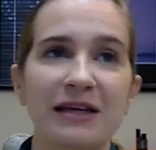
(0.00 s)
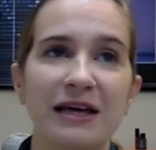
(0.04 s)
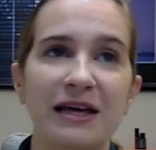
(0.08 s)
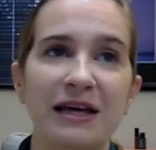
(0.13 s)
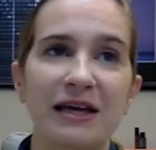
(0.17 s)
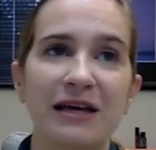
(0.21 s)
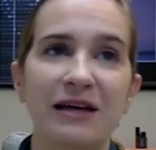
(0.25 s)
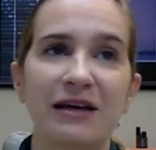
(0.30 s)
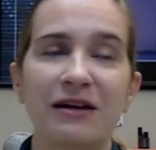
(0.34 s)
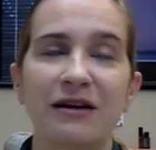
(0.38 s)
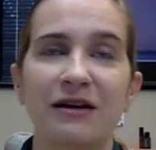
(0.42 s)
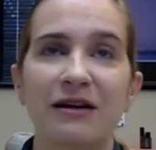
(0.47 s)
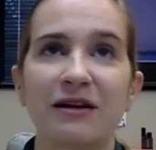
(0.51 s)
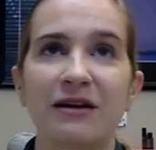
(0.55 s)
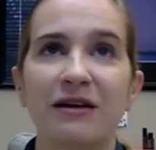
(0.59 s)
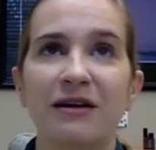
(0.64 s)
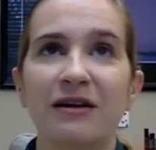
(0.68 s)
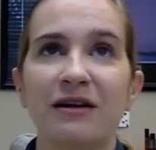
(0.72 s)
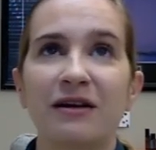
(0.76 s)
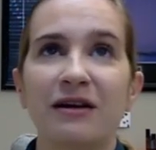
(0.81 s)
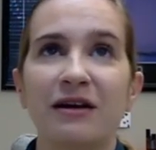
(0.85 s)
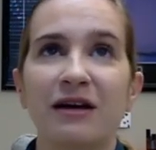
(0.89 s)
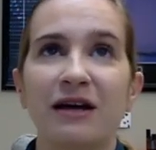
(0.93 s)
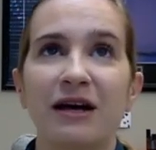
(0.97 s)
In
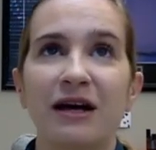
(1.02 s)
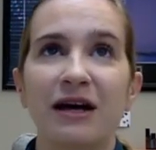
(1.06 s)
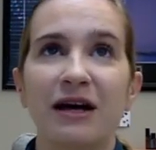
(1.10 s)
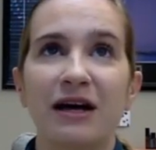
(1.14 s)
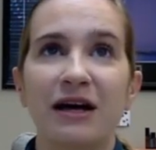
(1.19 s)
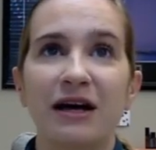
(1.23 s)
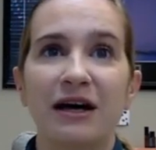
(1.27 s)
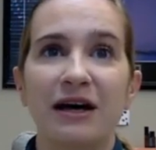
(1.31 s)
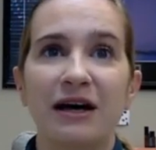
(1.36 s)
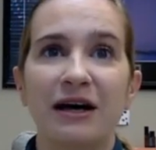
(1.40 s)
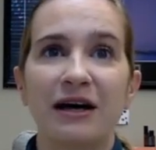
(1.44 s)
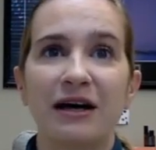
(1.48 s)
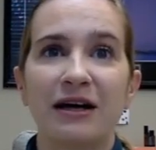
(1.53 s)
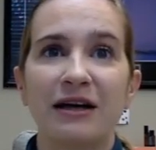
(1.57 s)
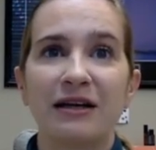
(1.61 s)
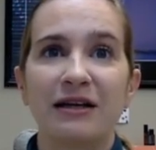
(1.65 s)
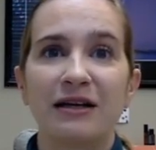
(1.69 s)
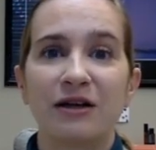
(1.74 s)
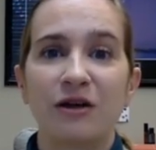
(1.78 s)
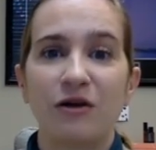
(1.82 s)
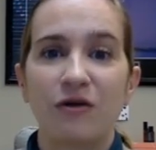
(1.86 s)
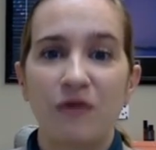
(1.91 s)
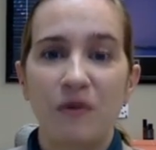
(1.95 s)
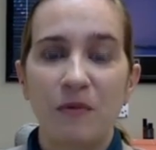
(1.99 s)

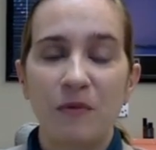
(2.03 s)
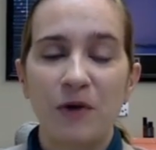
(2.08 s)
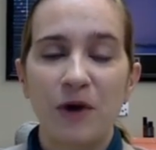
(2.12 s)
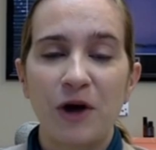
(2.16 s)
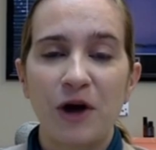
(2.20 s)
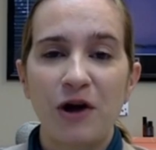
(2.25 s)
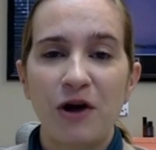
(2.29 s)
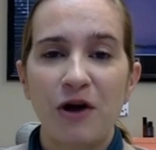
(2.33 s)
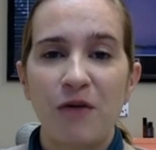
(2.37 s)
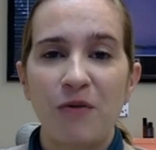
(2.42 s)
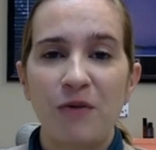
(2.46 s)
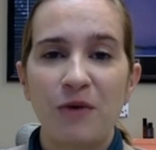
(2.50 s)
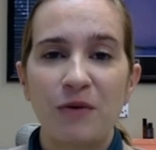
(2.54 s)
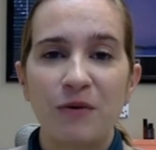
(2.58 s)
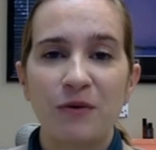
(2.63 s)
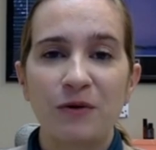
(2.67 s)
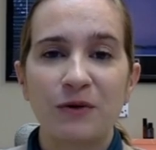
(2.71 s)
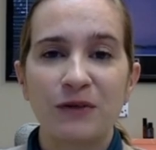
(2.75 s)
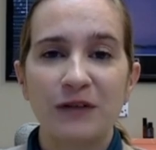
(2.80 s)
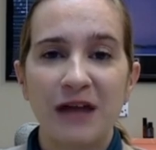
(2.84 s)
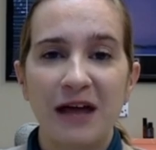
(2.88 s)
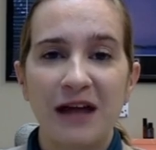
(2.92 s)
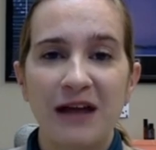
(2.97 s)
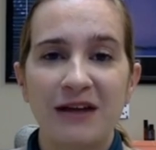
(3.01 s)
November, I know
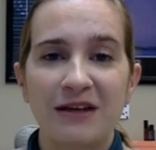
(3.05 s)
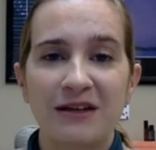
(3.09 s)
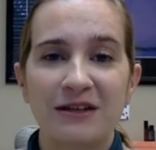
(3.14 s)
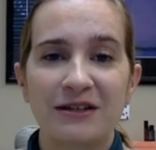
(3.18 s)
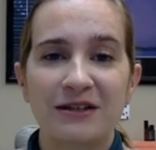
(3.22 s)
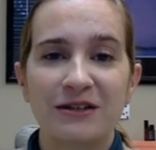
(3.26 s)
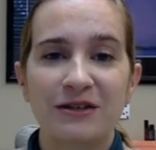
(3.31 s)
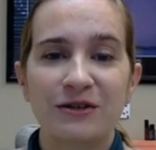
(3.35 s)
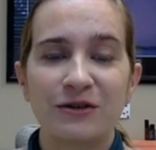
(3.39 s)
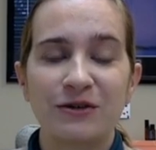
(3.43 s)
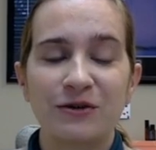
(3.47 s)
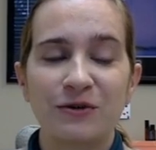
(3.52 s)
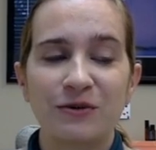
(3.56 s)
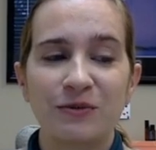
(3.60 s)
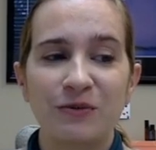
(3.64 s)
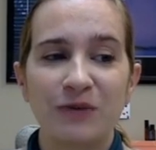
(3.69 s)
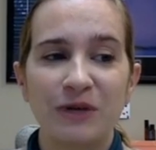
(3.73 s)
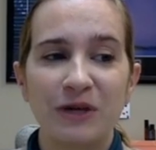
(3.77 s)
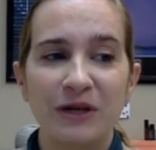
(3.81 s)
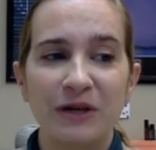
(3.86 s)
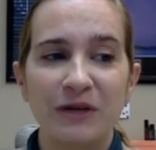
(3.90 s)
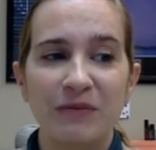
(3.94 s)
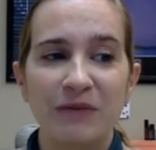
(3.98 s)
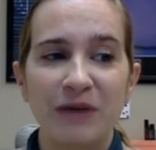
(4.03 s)
people tend to
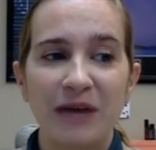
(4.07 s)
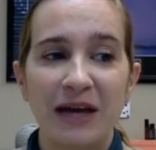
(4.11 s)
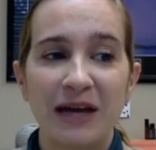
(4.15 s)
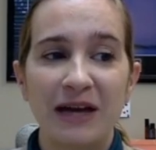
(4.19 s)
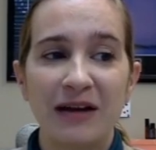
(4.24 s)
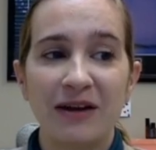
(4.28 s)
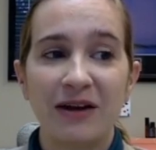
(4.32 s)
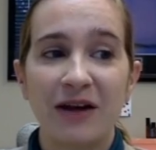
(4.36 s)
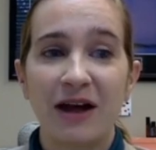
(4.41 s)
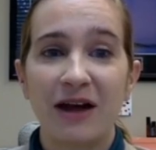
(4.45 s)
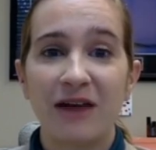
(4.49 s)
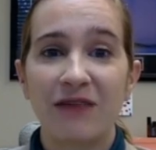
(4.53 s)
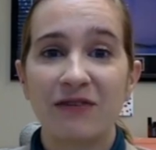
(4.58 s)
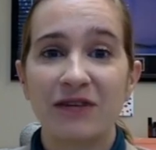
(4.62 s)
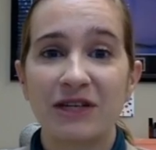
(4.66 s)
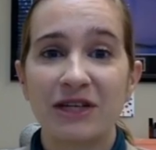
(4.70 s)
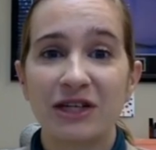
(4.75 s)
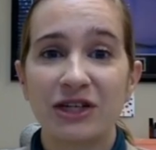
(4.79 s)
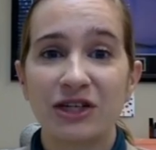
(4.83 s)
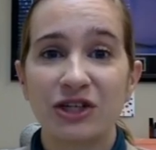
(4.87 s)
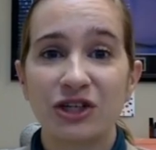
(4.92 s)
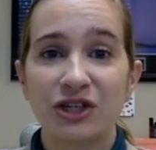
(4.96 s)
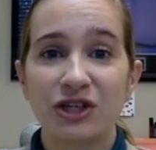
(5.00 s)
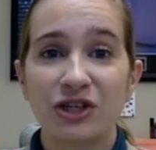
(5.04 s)
be paying a lot of
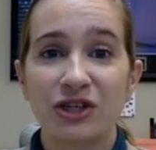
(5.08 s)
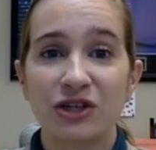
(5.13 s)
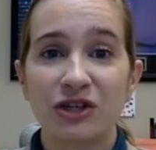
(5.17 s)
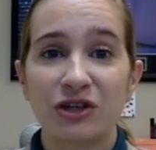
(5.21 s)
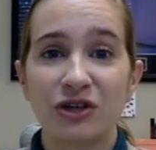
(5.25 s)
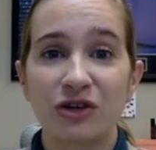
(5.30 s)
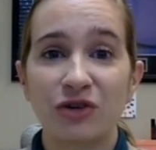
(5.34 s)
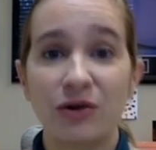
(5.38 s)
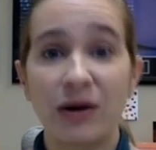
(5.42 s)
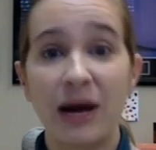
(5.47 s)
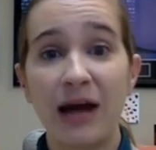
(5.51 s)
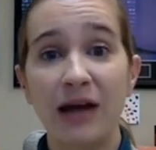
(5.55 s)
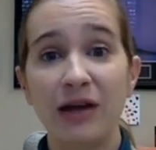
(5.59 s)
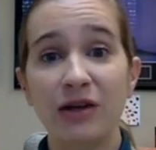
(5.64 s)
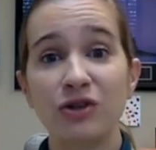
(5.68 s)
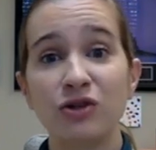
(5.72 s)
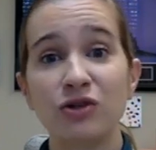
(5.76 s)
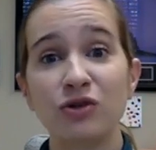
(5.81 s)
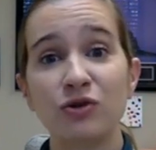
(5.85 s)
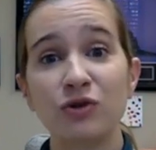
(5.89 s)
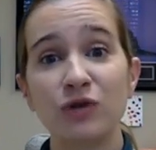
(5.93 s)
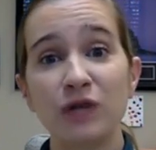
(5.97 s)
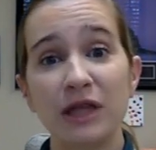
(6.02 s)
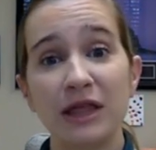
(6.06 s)
attention to
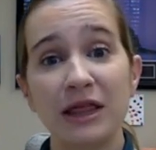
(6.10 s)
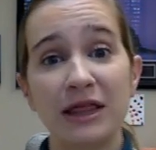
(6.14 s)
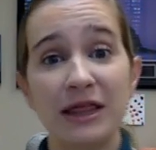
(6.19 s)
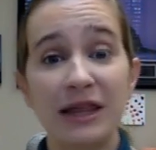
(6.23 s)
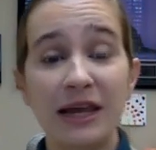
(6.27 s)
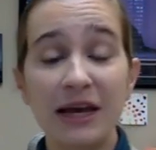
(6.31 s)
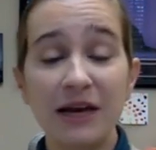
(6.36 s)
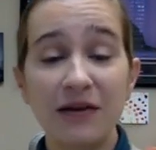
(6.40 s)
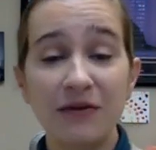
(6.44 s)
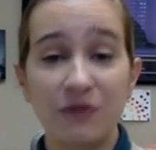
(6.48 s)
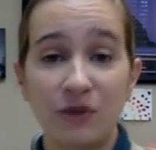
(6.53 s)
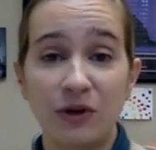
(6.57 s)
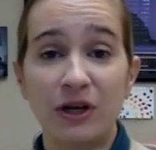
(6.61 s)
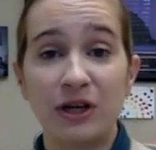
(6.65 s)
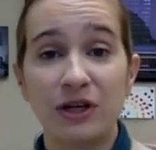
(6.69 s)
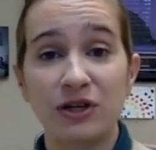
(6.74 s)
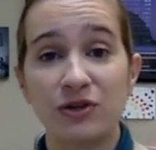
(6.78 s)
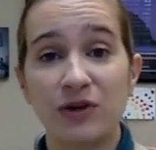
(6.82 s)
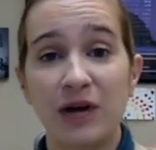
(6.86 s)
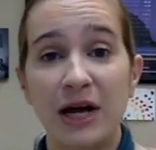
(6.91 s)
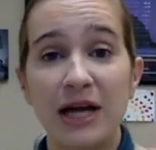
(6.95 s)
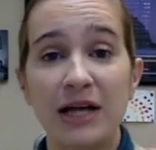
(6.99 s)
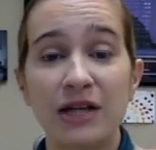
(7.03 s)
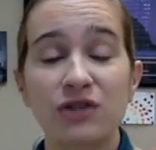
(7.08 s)
gratitude and
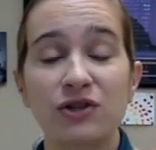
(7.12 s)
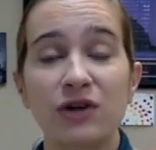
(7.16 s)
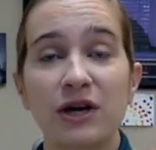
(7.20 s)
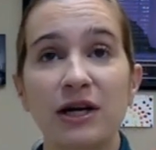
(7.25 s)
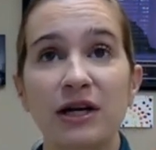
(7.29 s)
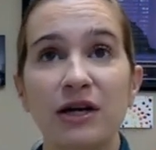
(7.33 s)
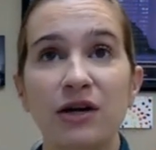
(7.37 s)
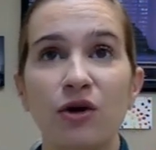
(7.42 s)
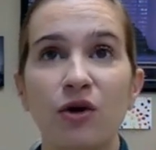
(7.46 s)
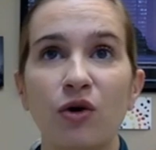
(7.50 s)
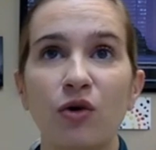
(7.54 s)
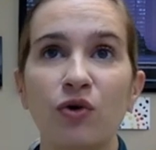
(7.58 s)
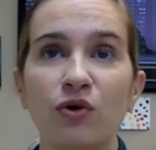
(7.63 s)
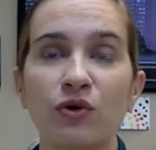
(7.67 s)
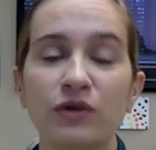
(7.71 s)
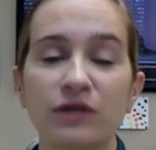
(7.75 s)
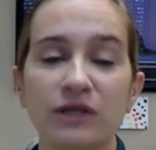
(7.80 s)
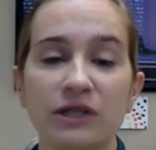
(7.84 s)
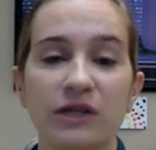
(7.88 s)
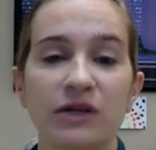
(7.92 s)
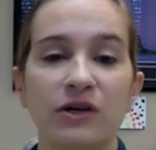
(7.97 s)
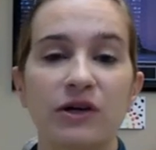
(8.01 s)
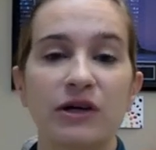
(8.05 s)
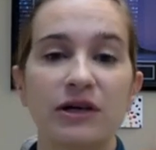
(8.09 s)
thankfulness, right? So I did a whole
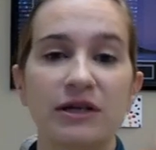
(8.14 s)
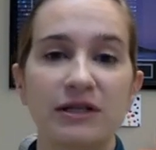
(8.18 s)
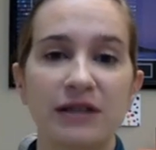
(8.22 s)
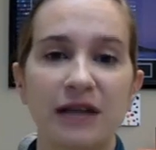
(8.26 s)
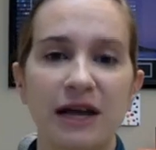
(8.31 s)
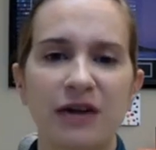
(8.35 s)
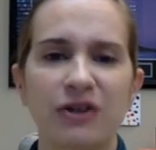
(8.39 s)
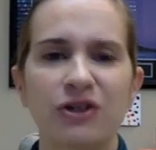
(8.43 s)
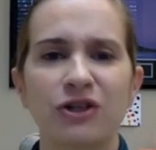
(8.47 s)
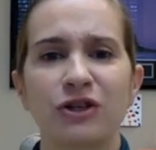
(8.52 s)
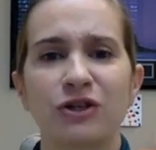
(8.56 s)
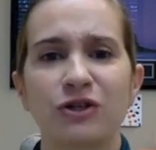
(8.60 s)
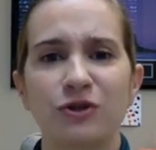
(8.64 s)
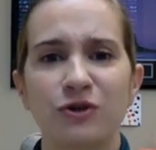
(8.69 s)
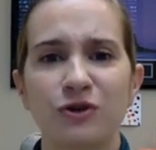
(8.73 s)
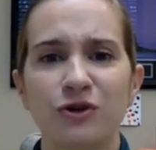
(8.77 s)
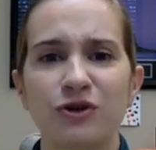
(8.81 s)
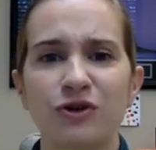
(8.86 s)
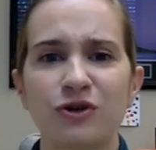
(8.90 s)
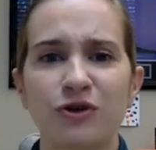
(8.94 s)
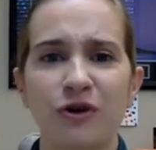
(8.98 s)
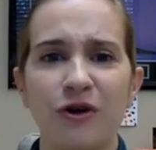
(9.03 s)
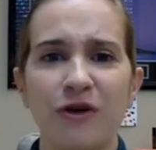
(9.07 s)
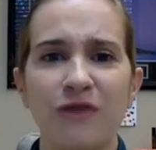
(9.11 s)
series, actually 2
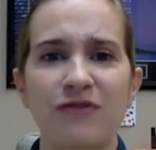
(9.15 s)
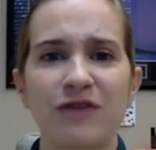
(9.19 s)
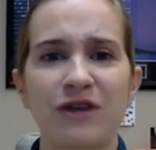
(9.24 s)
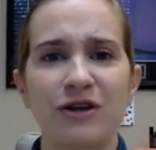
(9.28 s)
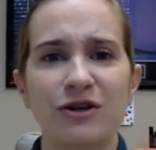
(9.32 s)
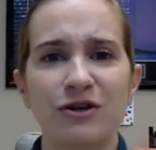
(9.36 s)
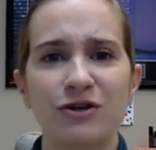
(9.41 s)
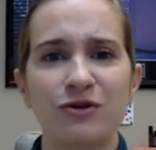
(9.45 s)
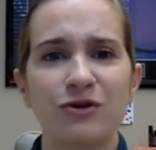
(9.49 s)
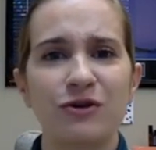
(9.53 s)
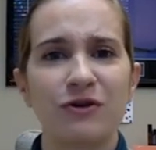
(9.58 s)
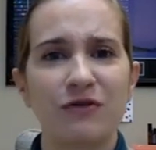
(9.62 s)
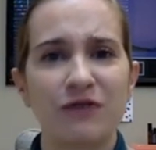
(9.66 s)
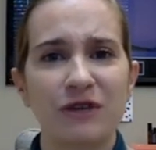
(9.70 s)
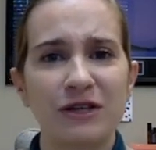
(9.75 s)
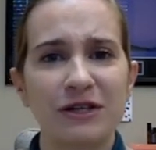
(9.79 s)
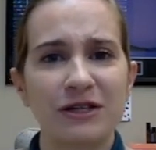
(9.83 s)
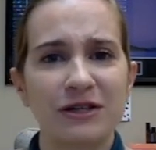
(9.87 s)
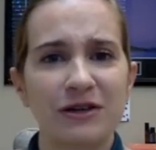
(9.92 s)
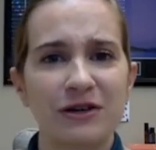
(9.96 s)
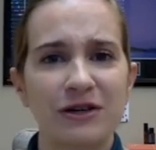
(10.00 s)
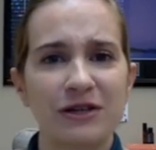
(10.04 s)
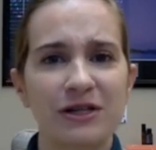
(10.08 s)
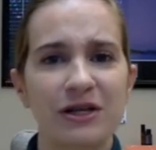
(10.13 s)
years in a row, I've done 2 different
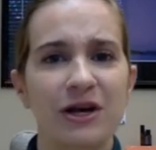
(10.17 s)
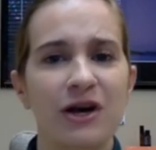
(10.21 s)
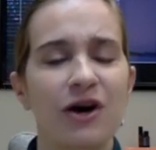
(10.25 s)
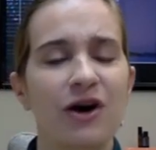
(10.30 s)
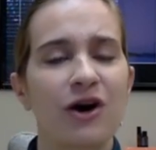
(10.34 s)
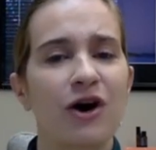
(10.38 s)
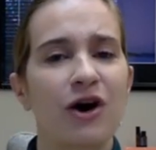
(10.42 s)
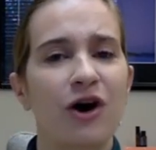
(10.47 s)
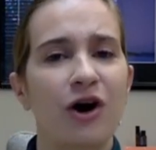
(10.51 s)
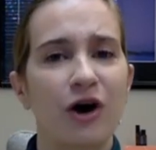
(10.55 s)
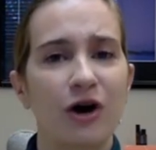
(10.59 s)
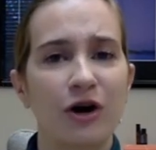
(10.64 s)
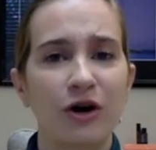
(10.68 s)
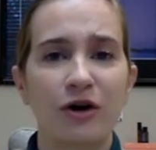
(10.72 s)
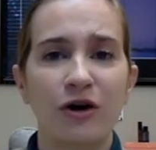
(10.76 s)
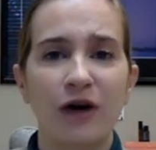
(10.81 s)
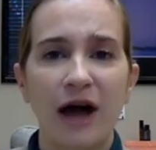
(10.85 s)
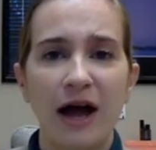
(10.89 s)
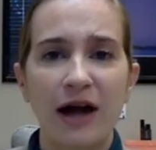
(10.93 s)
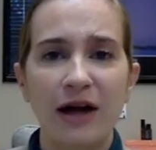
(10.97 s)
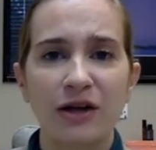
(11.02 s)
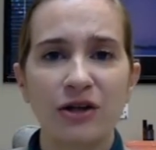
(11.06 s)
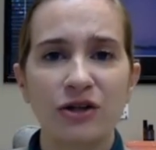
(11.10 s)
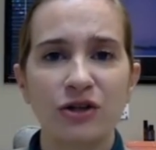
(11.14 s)
series on
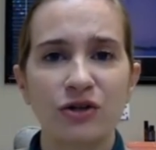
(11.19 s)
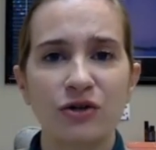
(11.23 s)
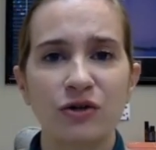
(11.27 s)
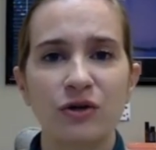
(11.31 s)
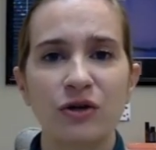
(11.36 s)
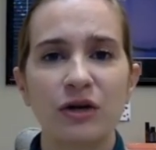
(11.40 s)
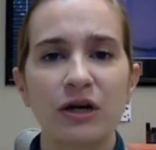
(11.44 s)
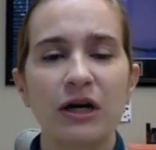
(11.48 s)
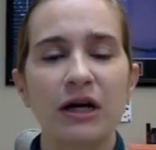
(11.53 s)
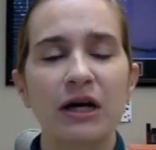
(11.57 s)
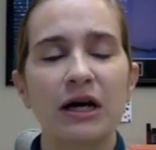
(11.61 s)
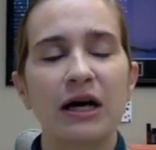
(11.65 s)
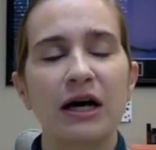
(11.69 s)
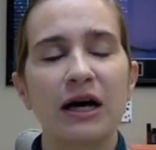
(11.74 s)
gratitude